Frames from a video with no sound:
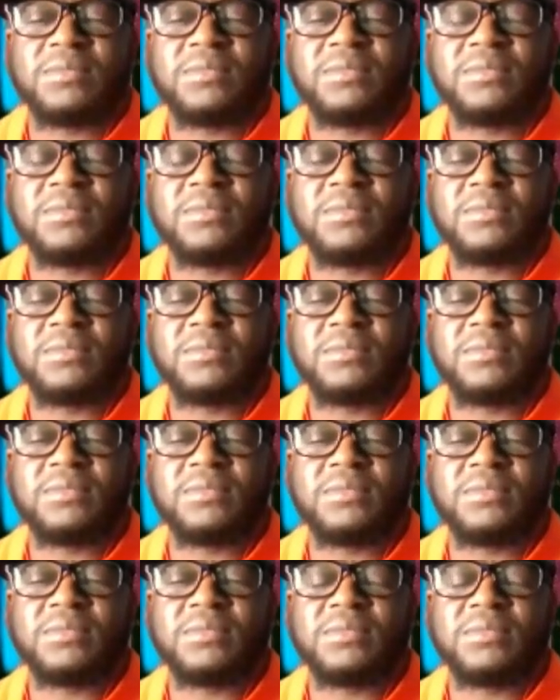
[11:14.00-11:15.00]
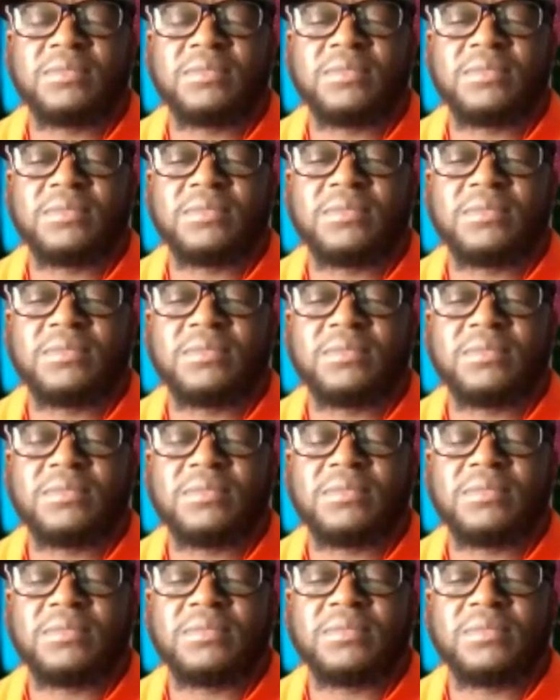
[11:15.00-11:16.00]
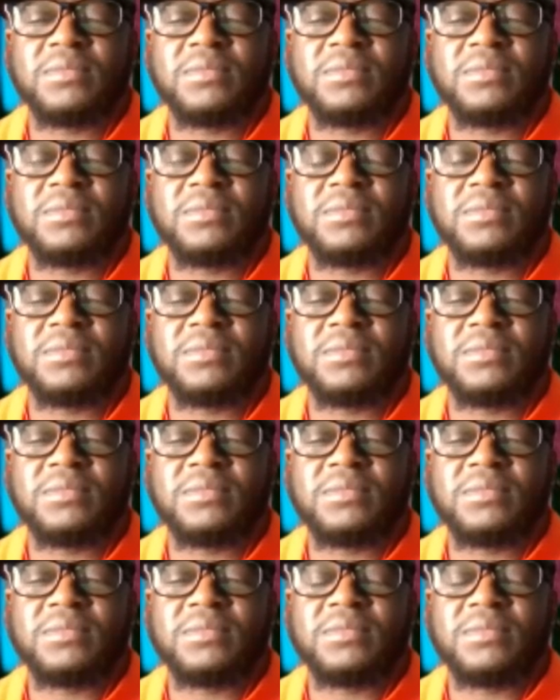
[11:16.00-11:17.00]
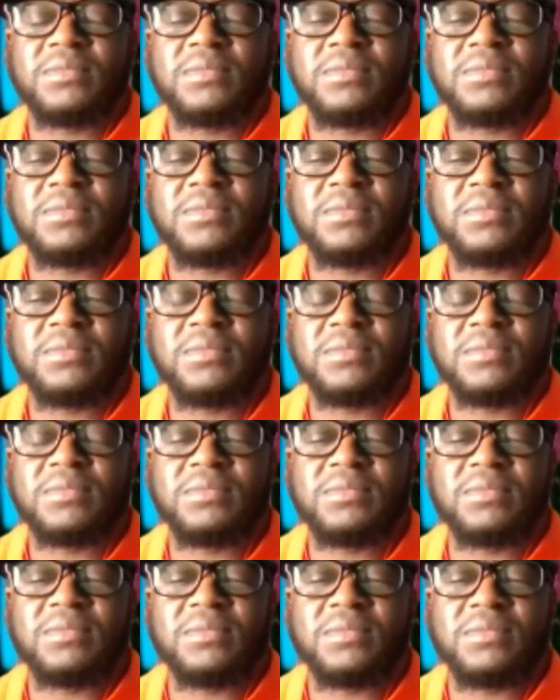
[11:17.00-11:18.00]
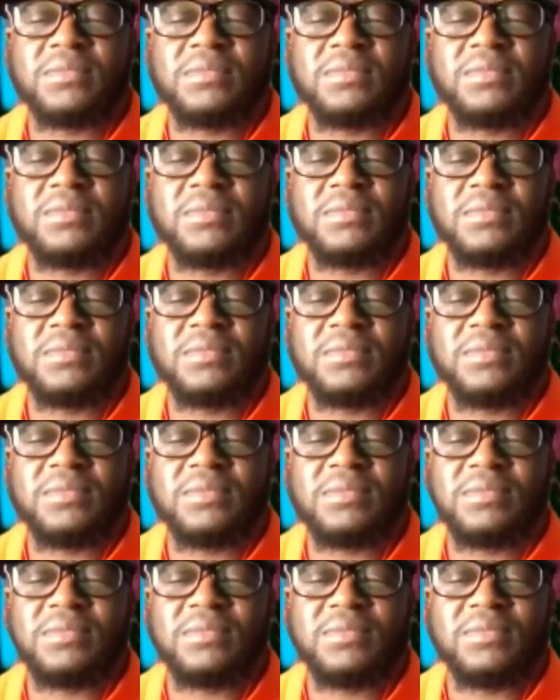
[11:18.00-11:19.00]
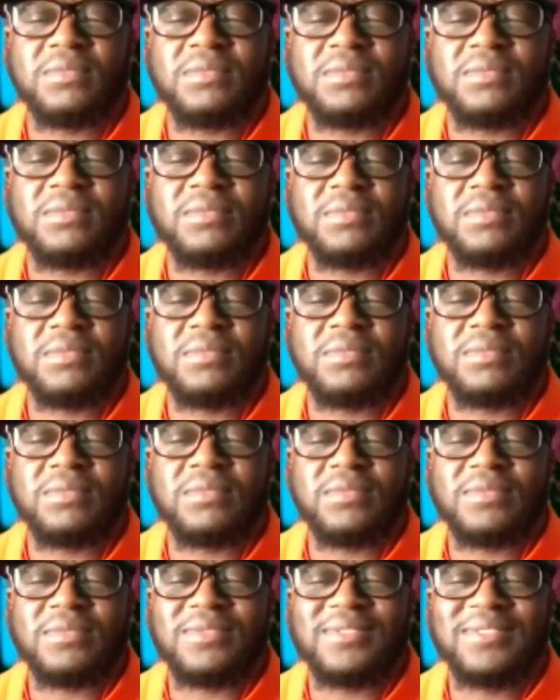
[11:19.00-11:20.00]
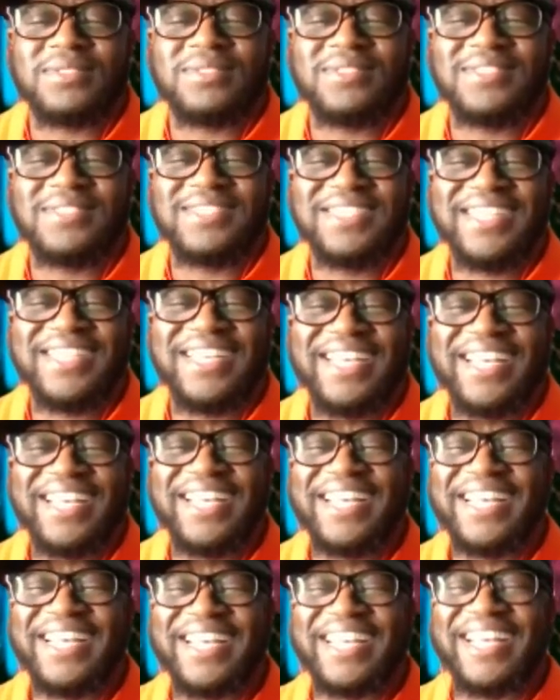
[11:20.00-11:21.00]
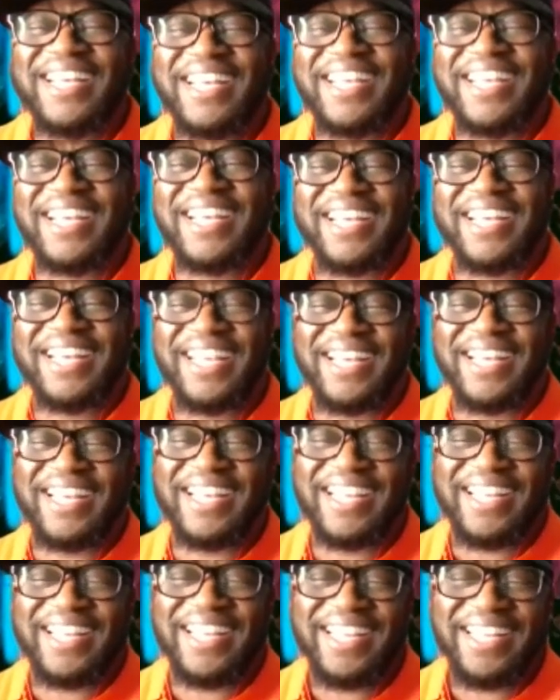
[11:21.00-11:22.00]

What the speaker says: No words are spoken by the person on screen.